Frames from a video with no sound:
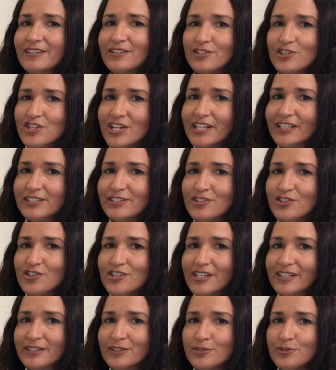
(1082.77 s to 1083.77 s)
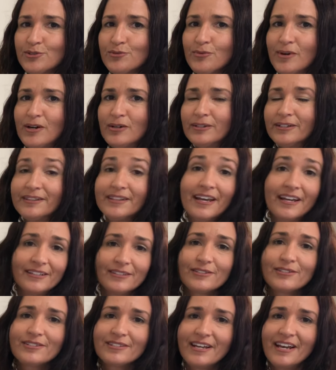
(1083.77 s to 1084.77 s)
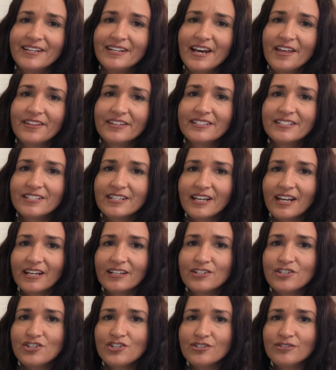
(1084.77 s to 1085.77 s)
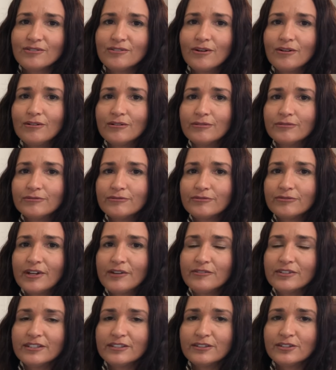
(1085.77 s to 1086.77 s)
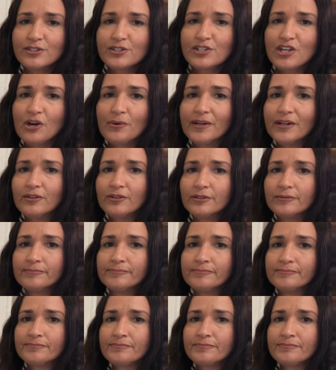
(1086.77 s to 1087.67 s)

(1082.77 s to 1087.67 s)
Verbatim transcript: that the jiggler is jiggling as well and that's another indication of everything that's going on.